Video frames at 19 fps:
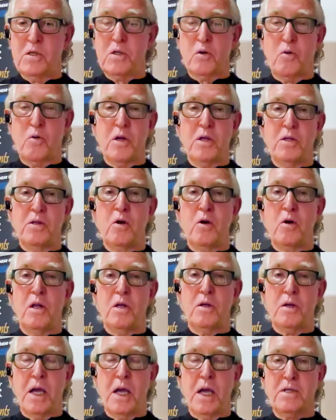was a story in the
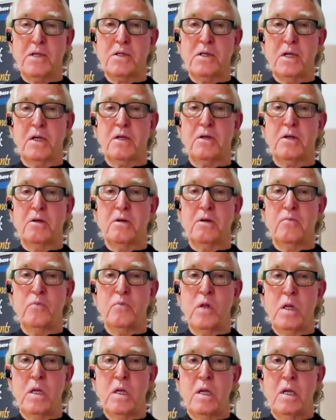oil and gas
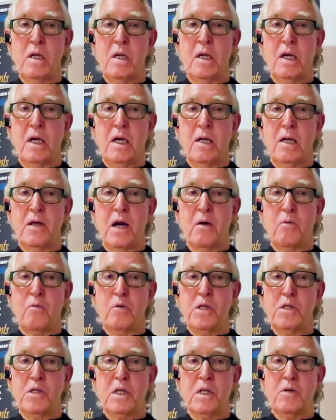sector that I
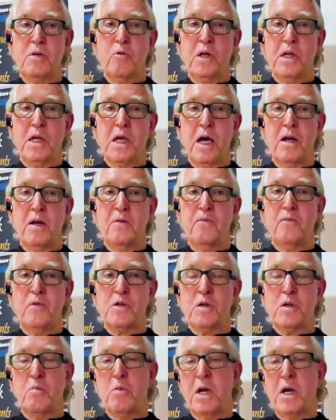recently recounted
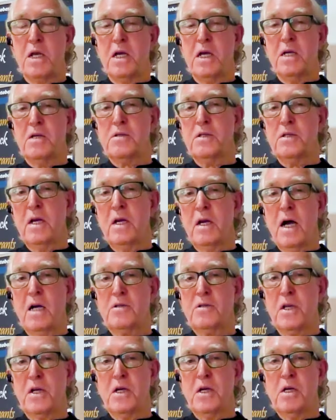for somebody else, that
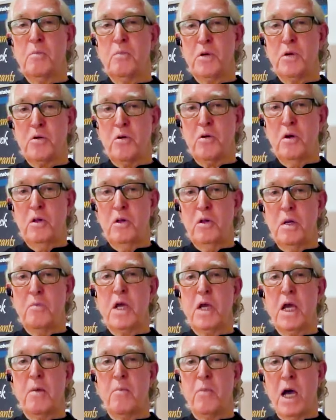Occidental
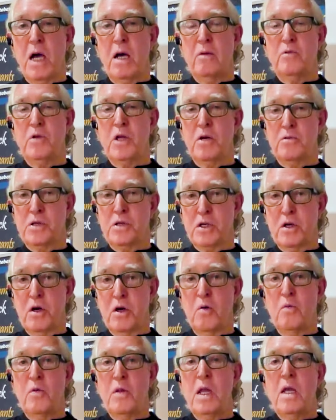Petroleum came out years
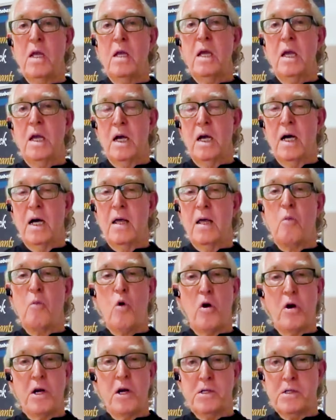ago. That
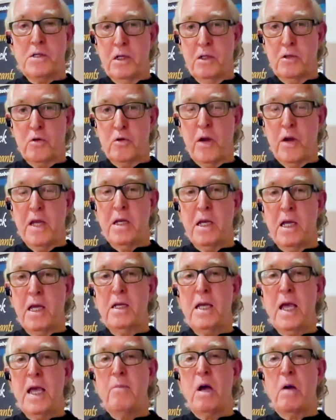warrant is still trading.
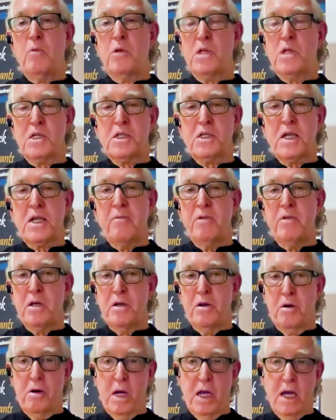It came out with a
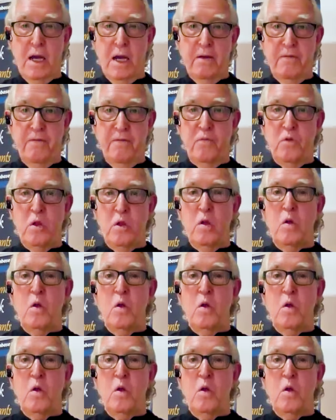7 year life.